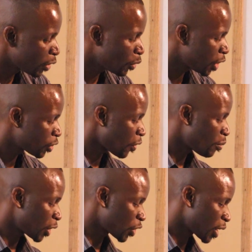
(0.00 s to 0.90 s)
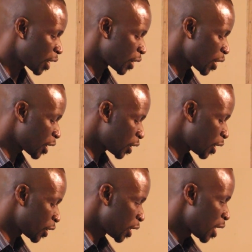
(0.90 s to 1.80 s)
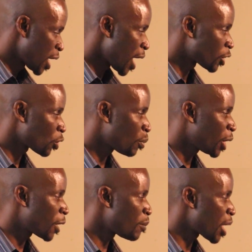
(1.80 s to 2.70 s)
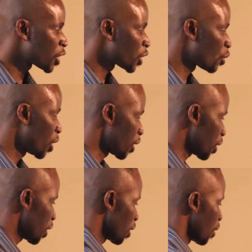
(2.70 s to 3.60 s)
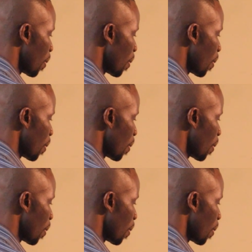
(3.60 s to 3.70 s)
unit of measuring it, that is atomic mass units.